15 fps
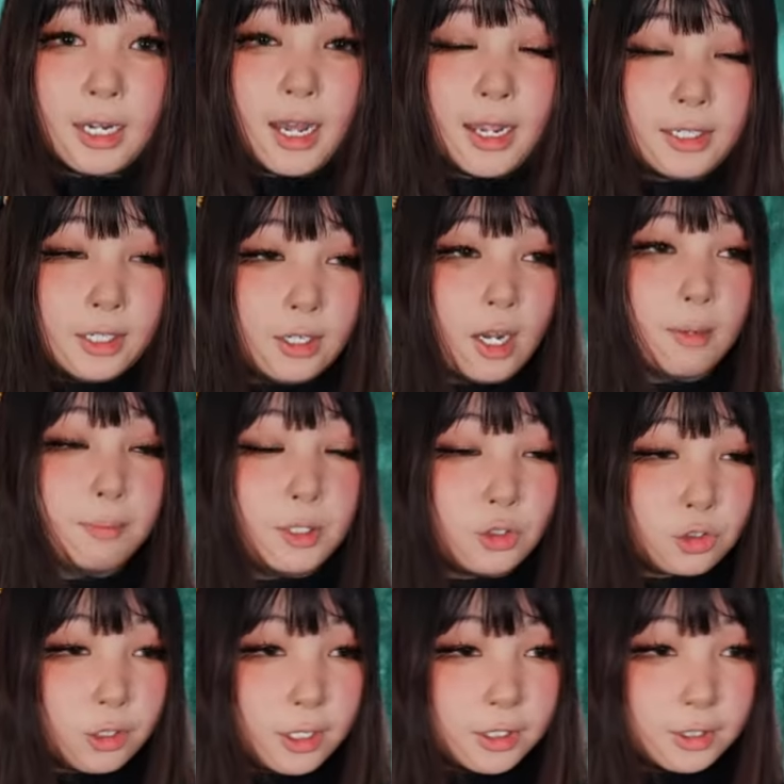and I cannot be
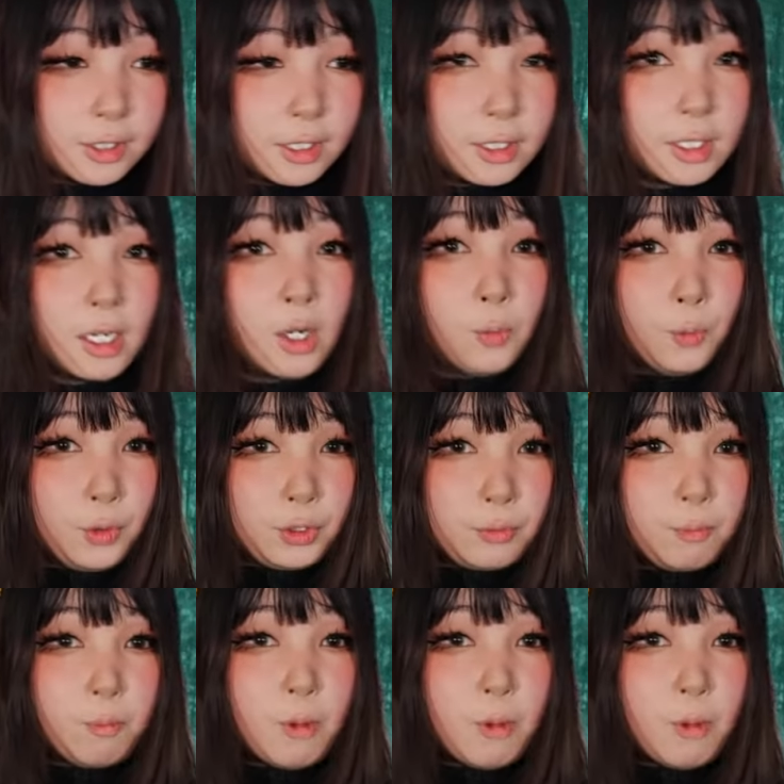trusted with